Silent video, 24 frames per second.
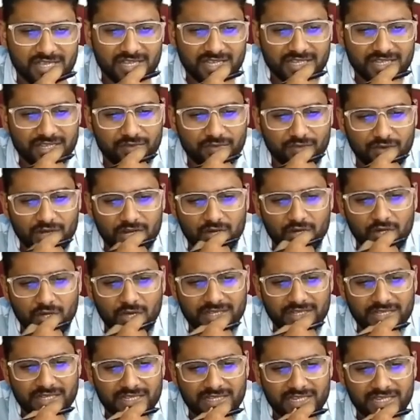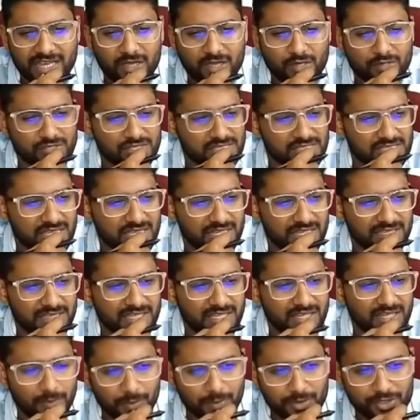are in the one row, other 3 houses are in
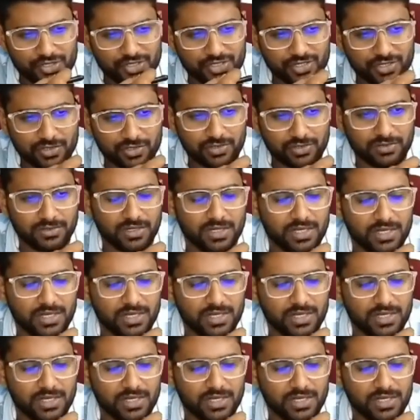the opposite row.